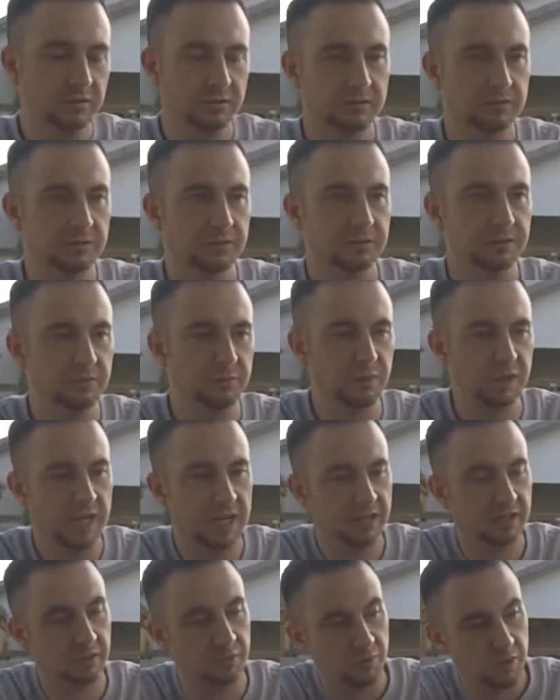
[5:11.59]
This one's a
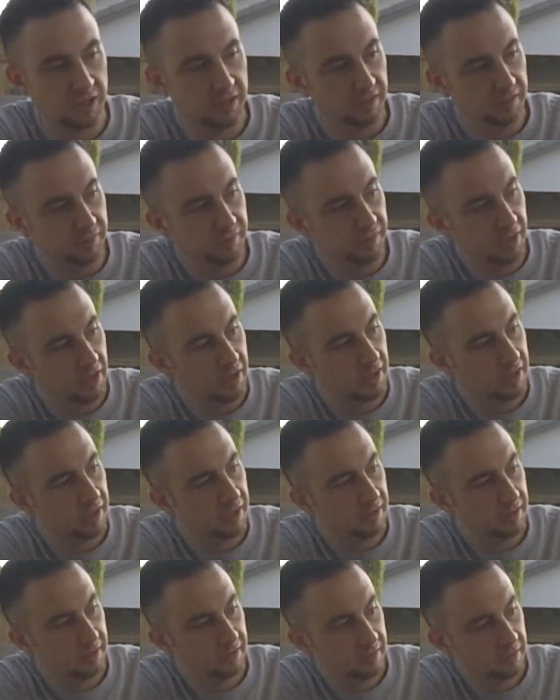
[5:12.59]
black and white
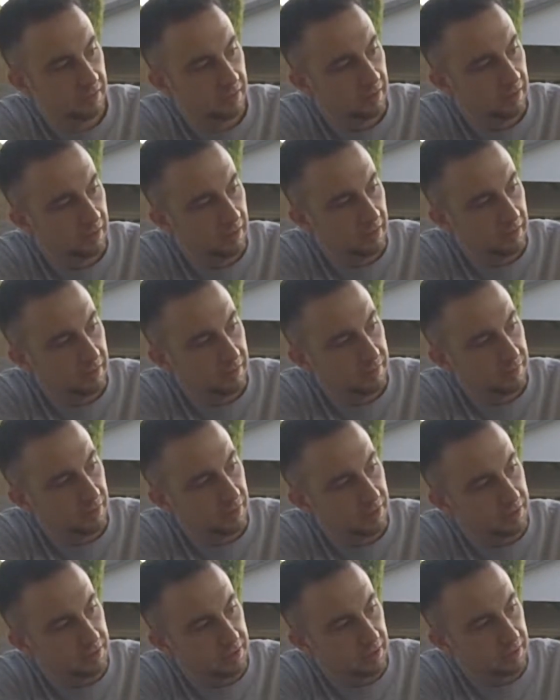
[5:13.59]
variant for
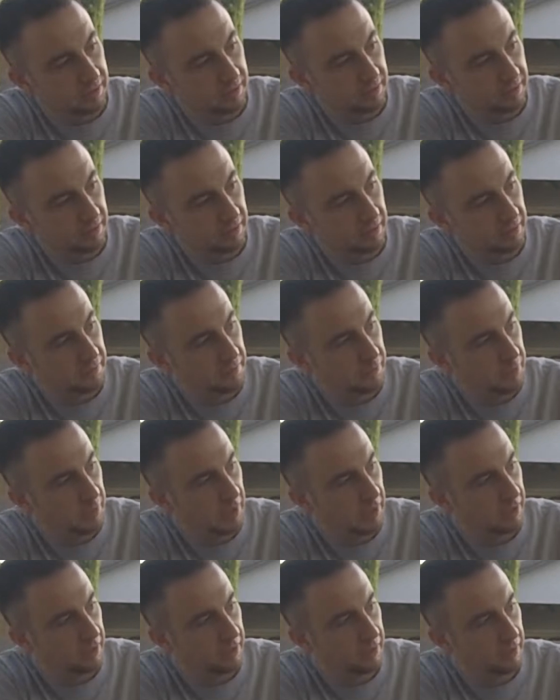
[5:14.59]
the Justice League of
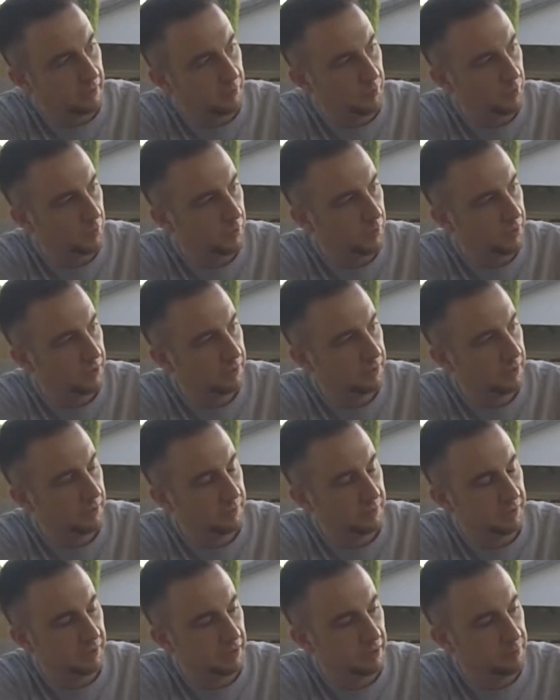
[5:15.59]
America #1. That
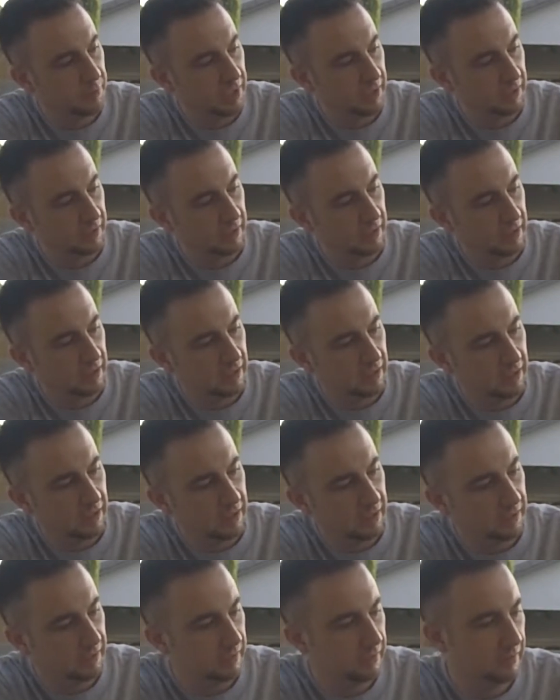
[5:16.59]
one came back in
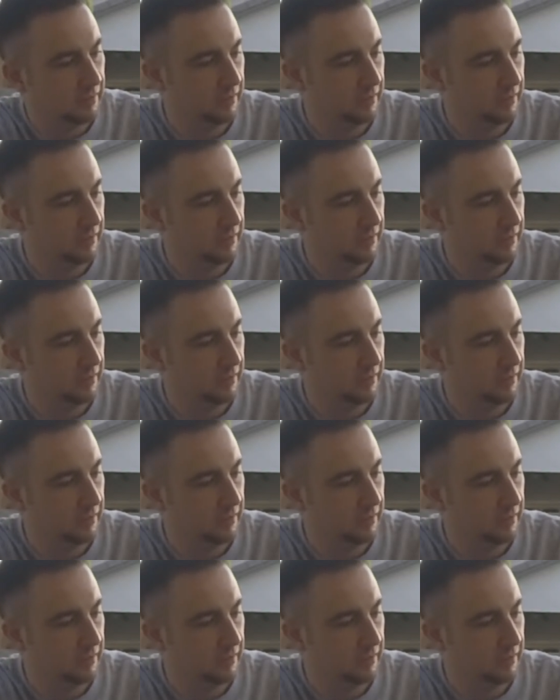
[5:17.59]
9/8.